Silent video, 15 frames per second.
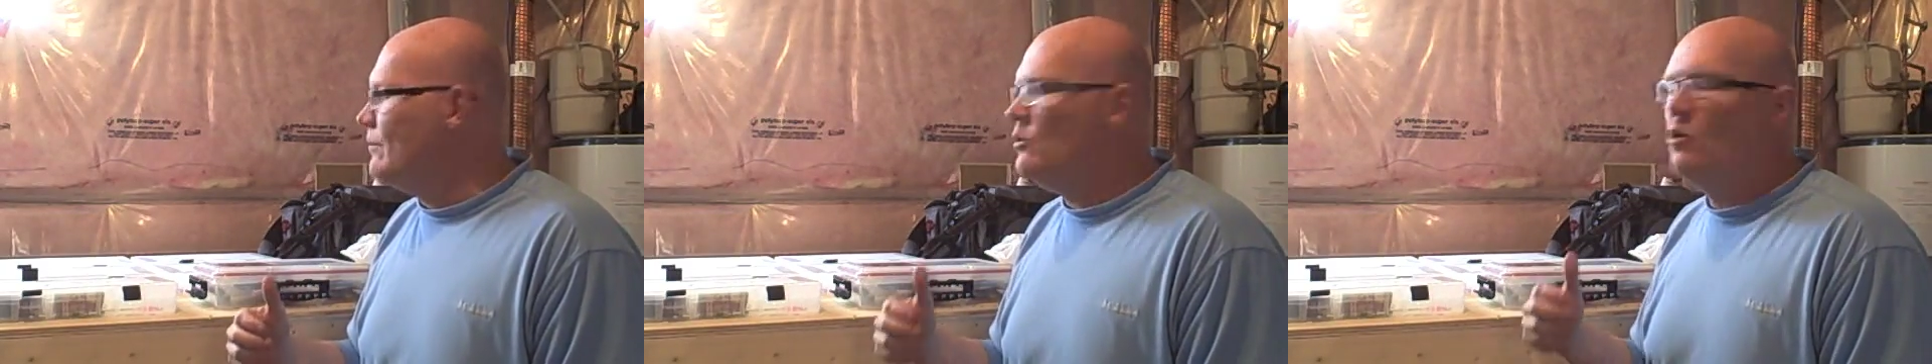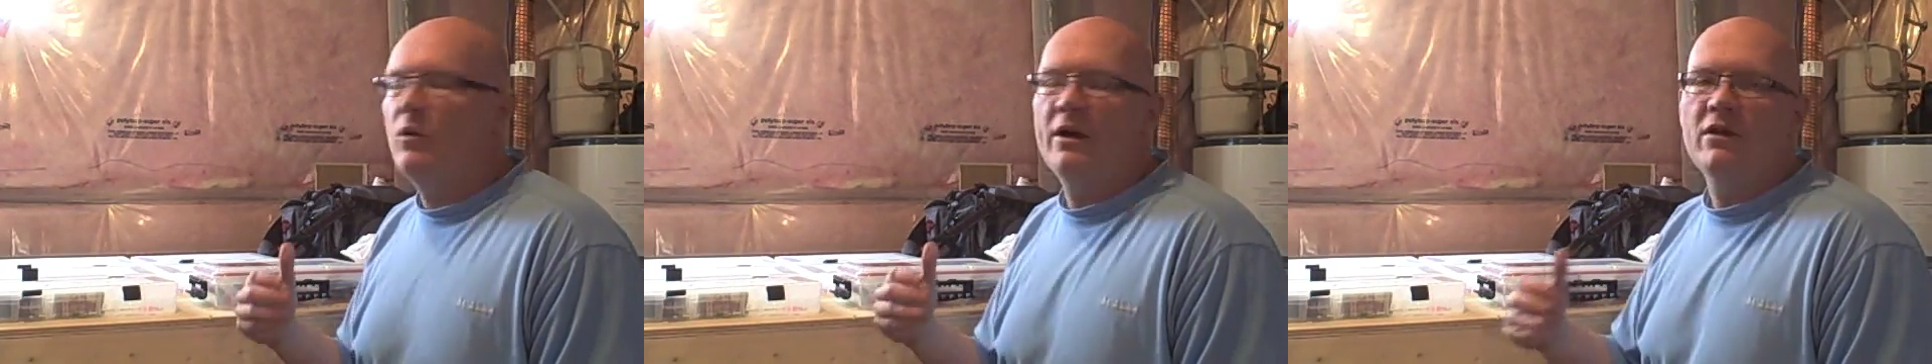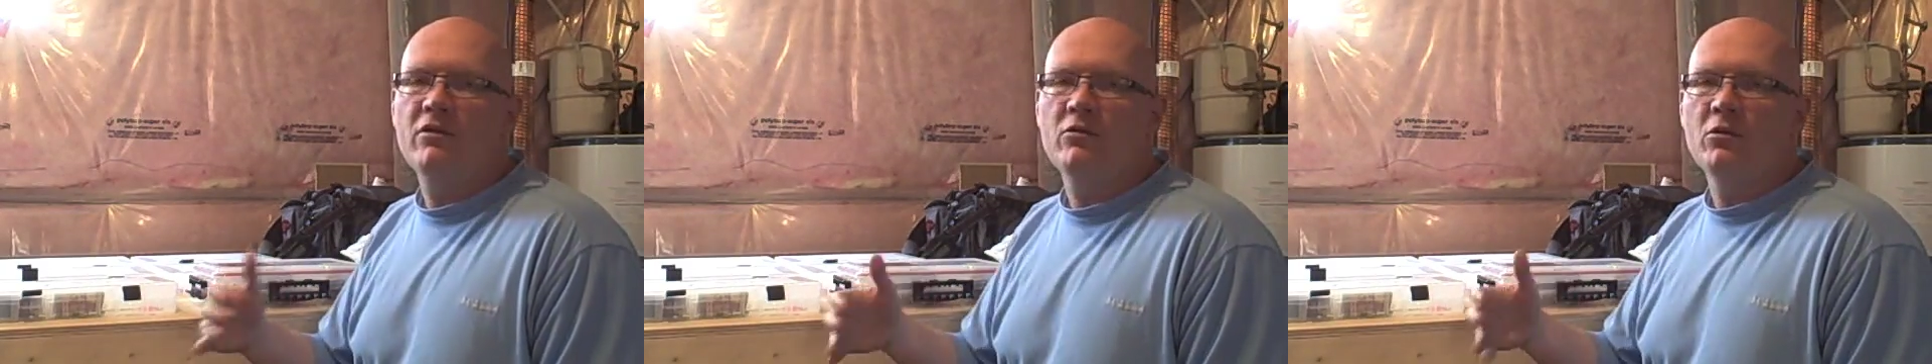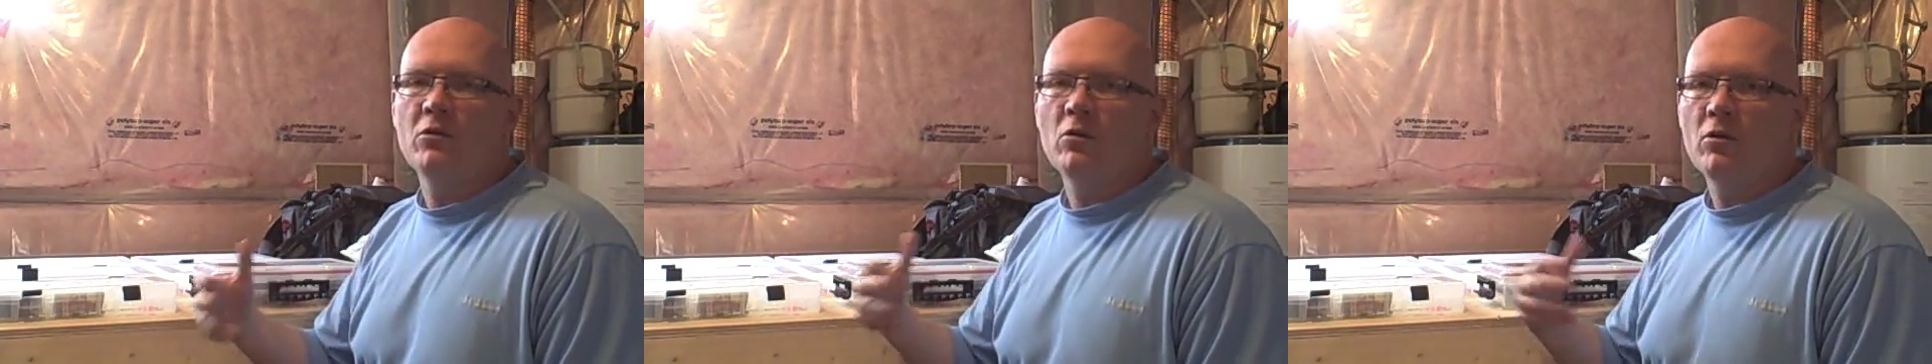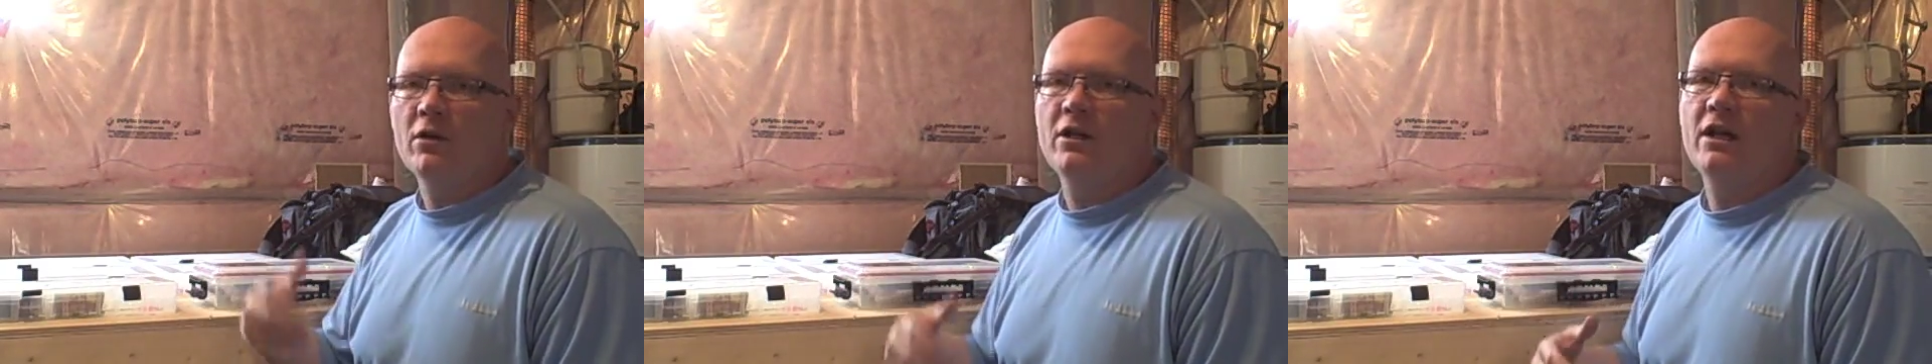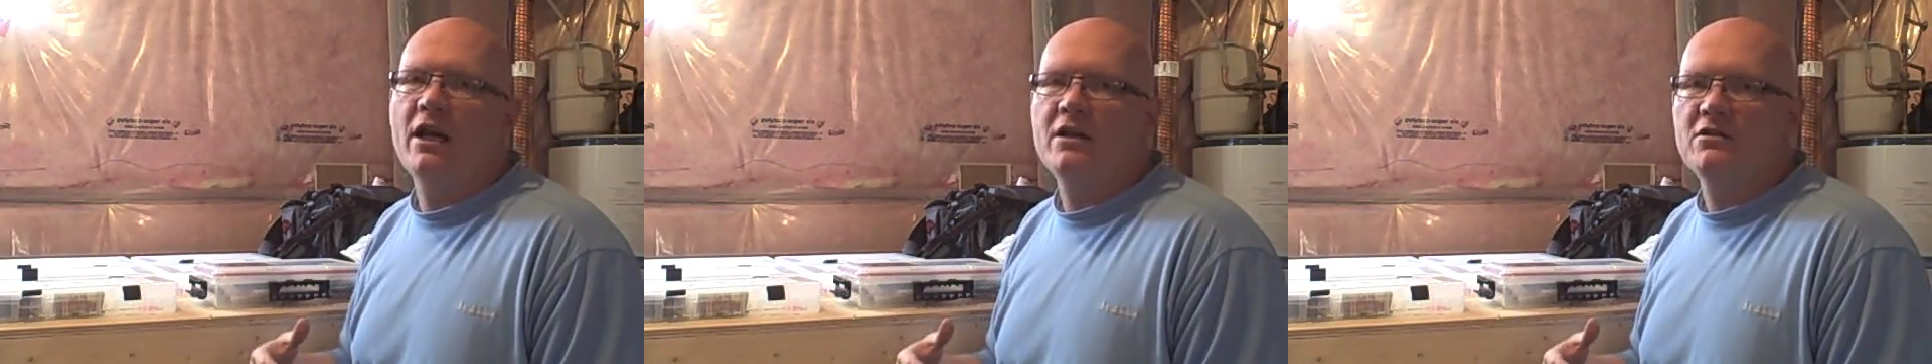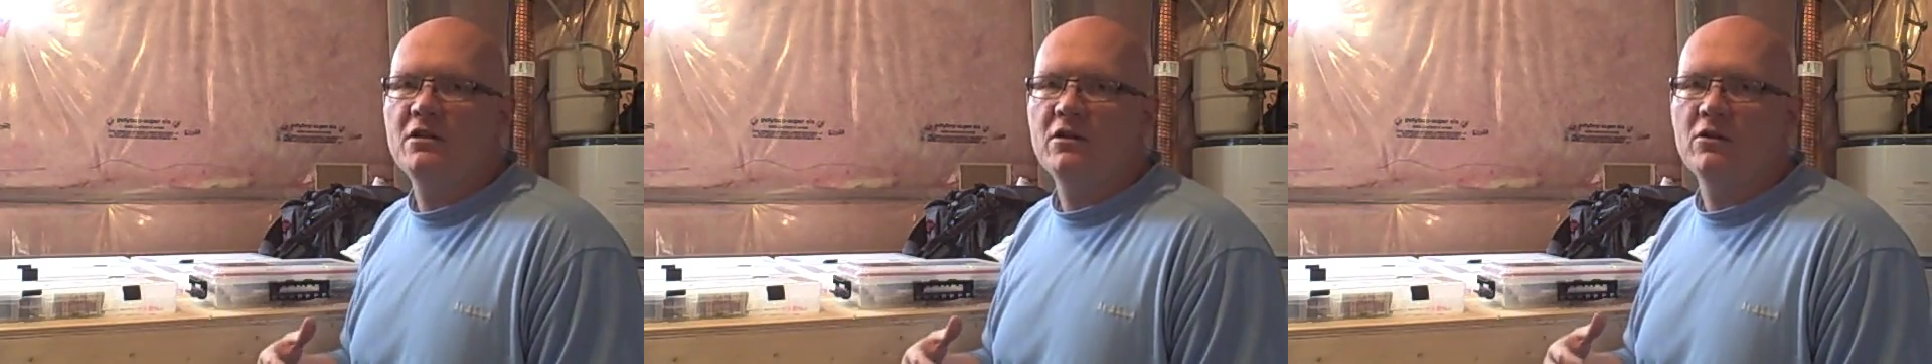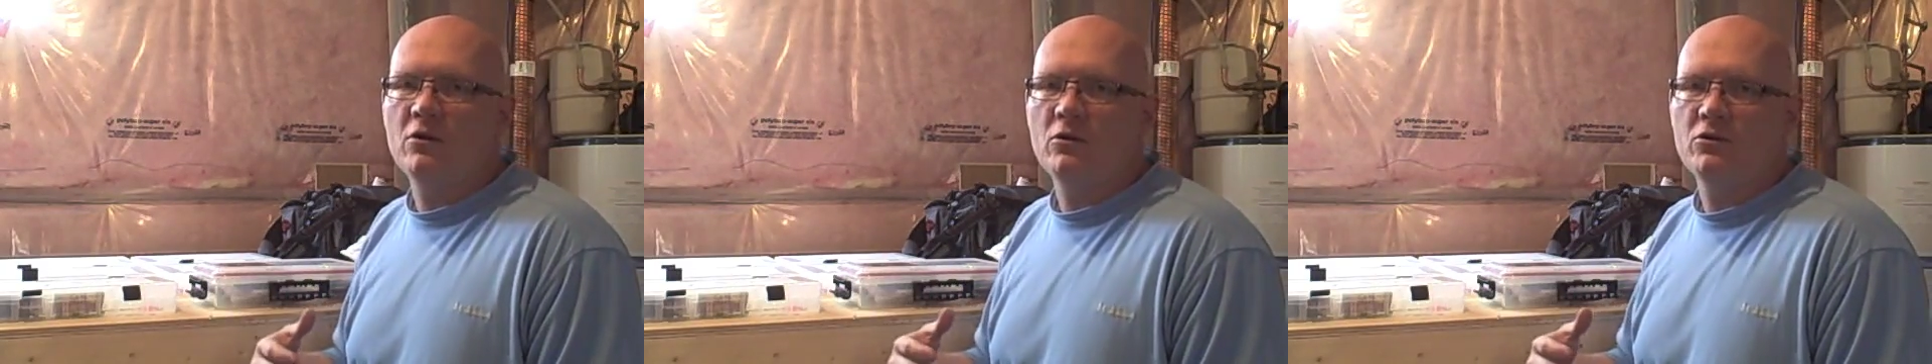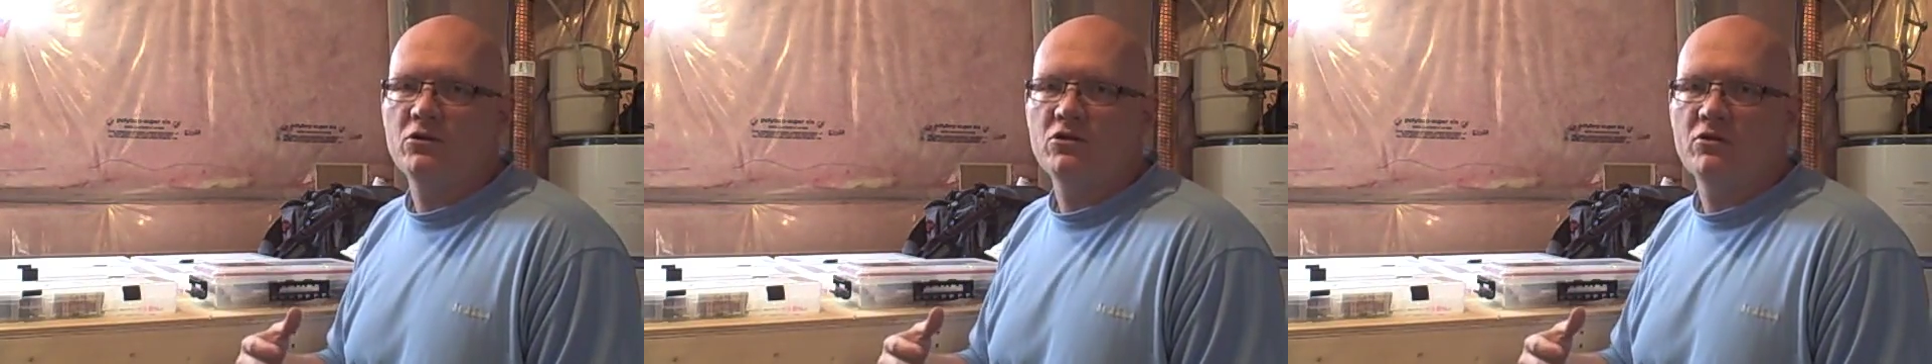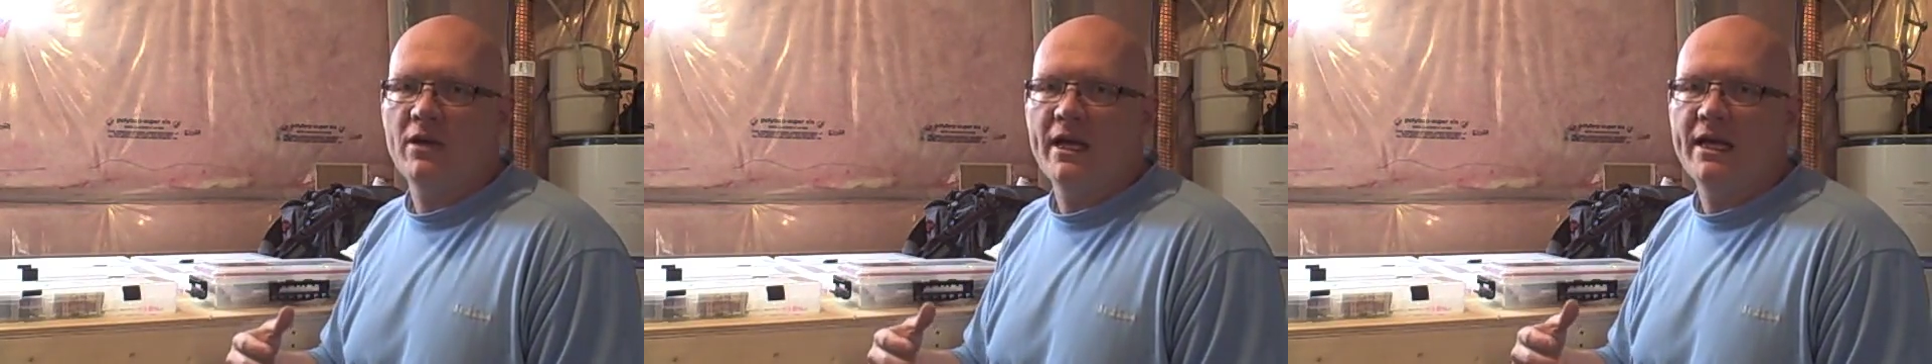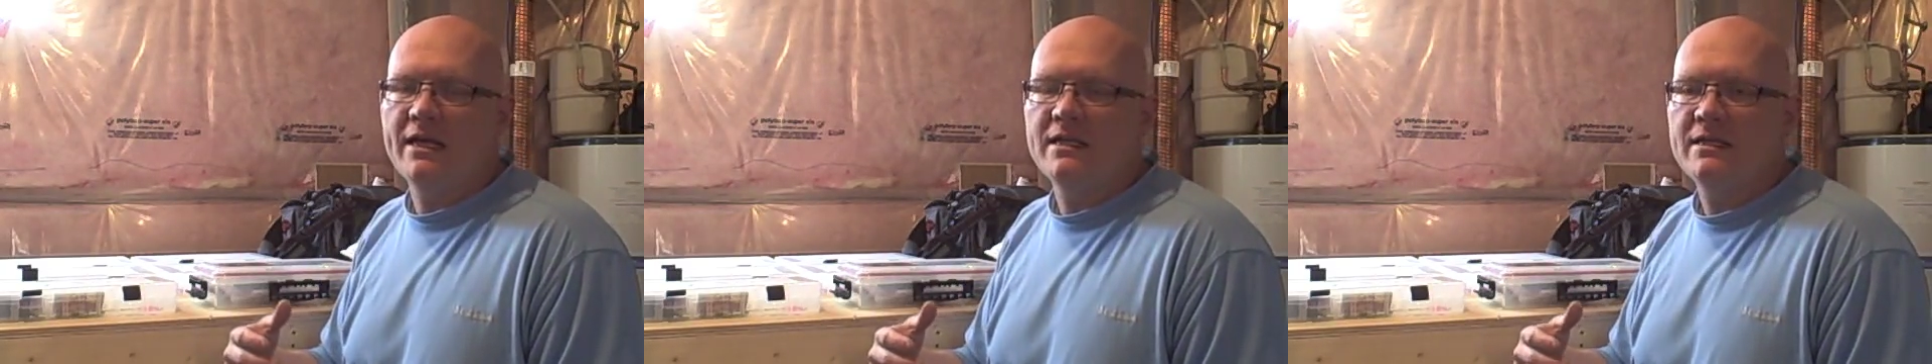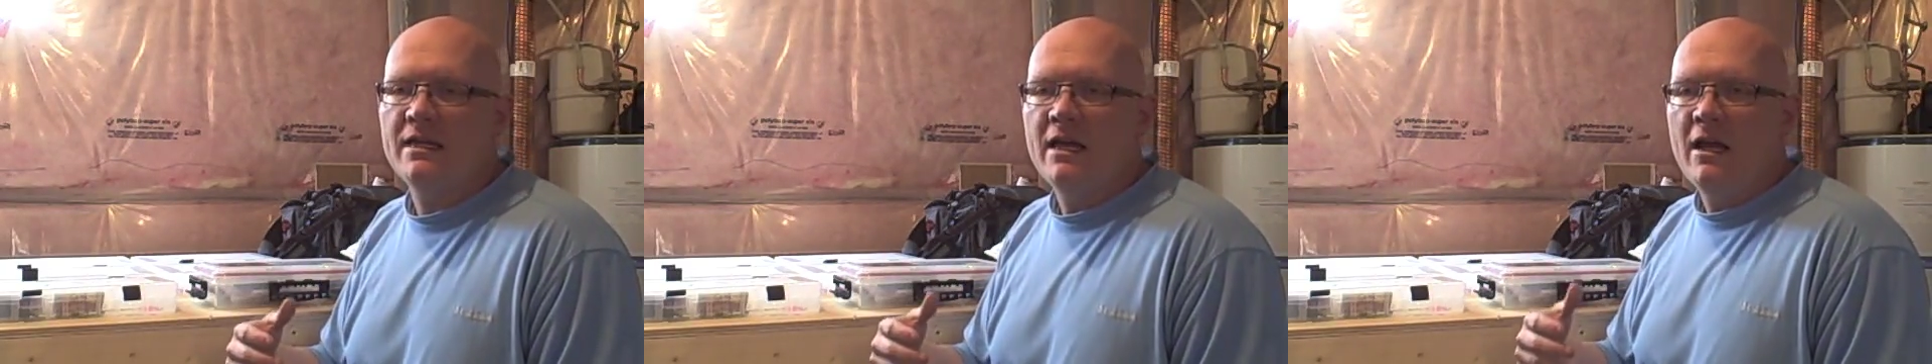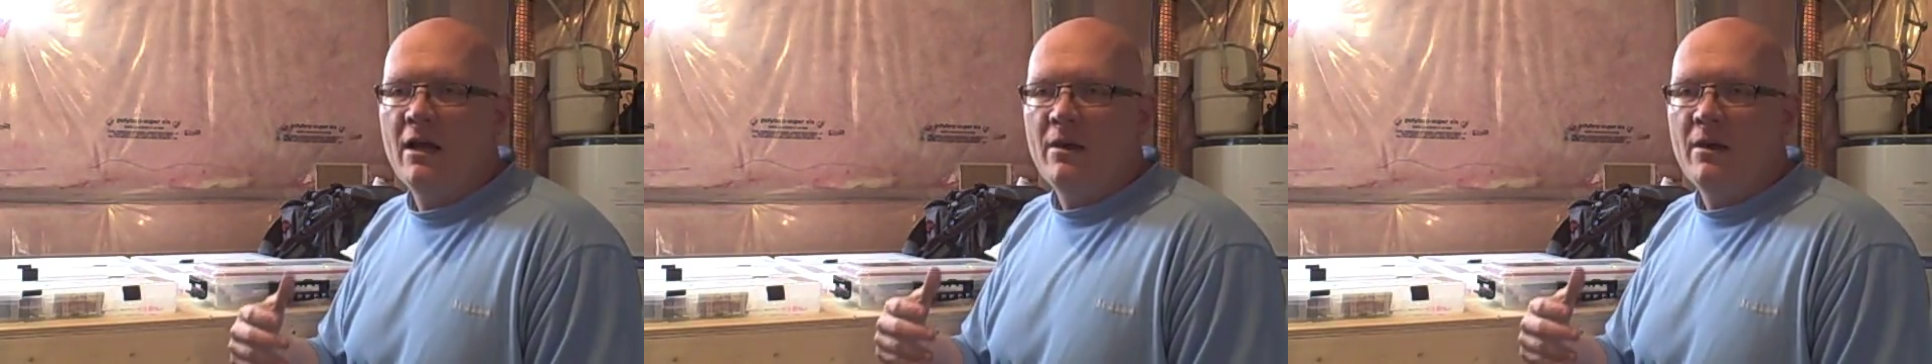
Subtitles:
I'm going through and organizing those trays